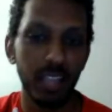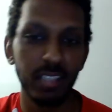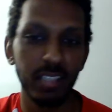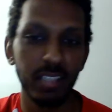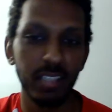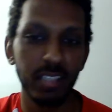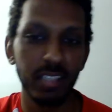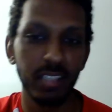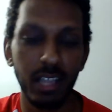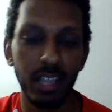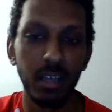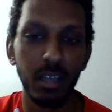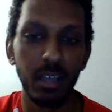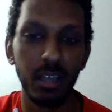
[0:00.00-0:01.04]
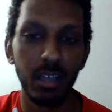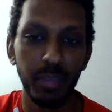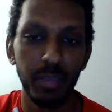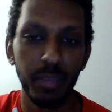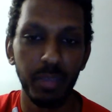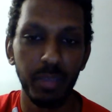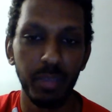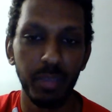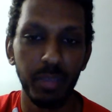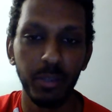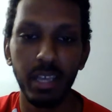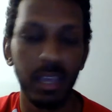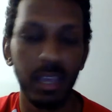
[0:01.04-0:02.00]
I see it as being a
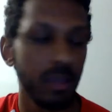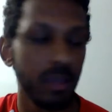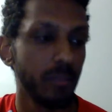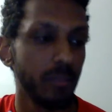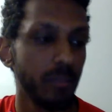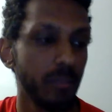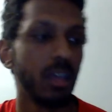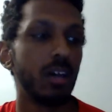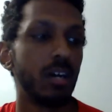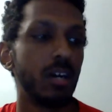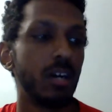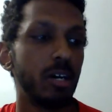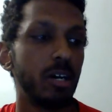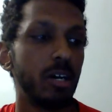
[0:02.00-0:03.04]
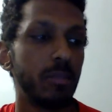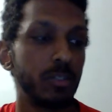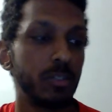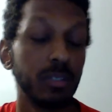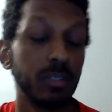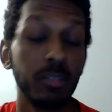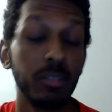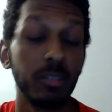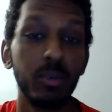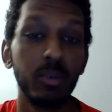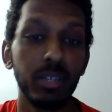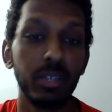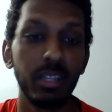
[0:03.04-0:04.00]
really tight game. It's really
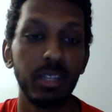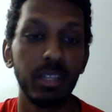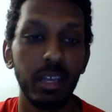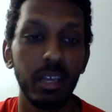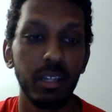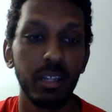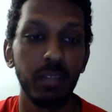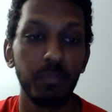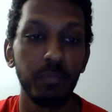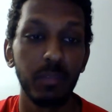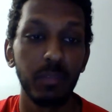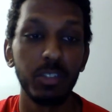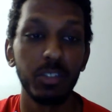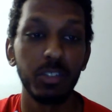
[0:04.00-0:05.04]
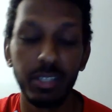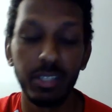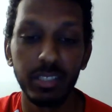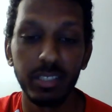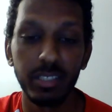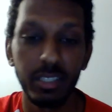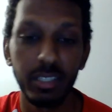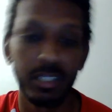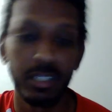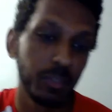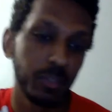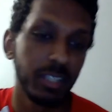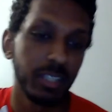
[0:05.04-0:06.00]
important that
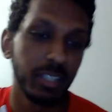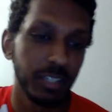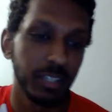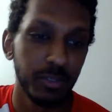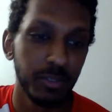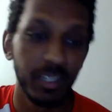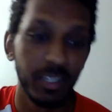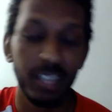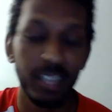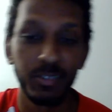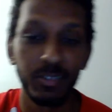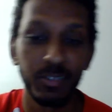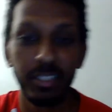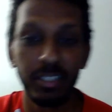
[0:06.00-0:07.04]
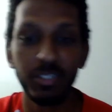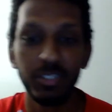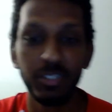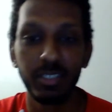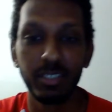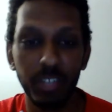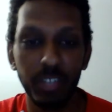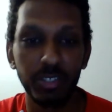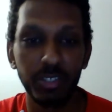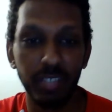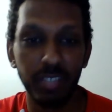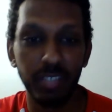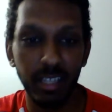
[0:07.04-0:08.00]
Chelsea does what they do, and that's really just
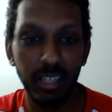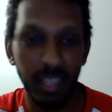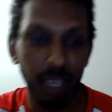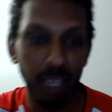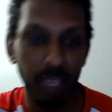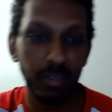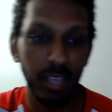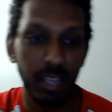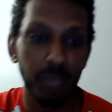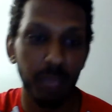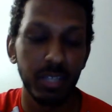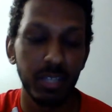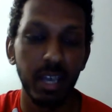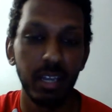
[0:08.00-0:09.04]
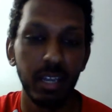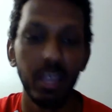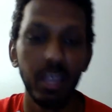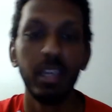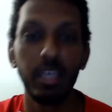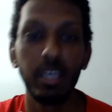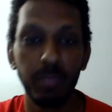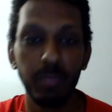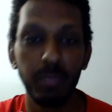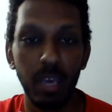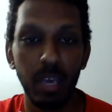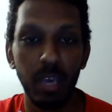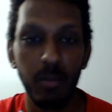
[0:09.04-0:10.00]
make sure that they keep the game tight,
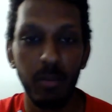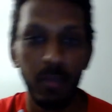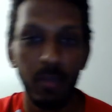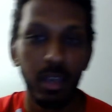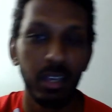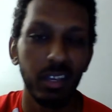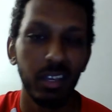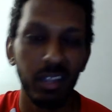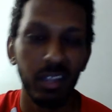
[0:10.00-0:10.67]
keep the game